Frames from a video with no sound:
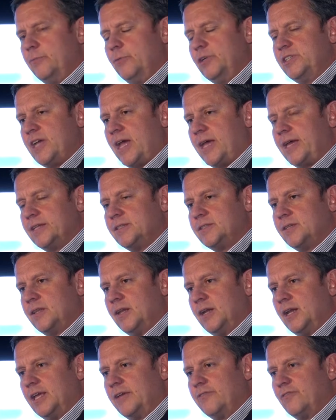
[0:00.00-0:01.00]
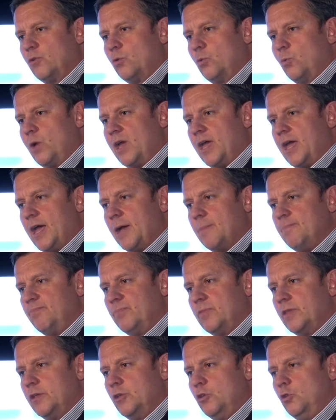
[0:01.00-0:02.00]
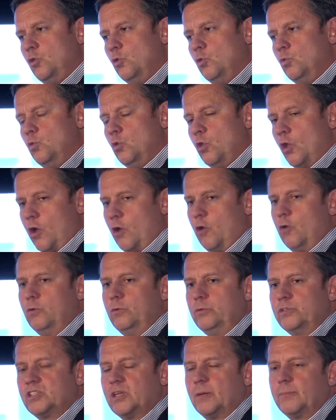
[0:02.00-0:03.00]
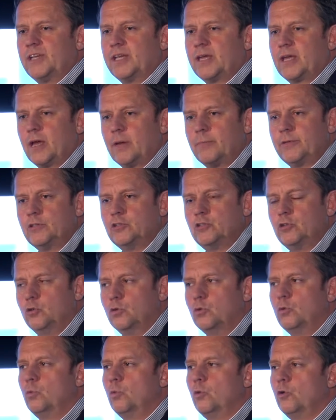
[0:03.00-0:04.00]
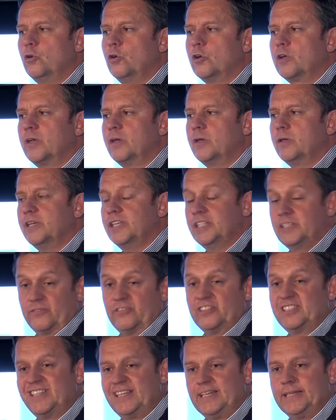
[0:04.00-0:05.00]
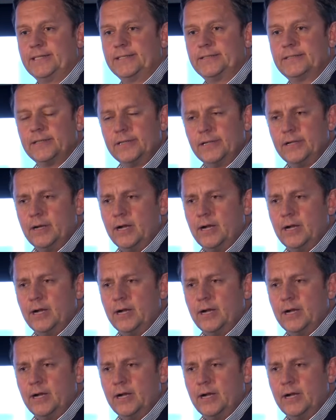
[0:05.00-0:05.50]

take it to the level where you know somebody coming to your work is fatigued,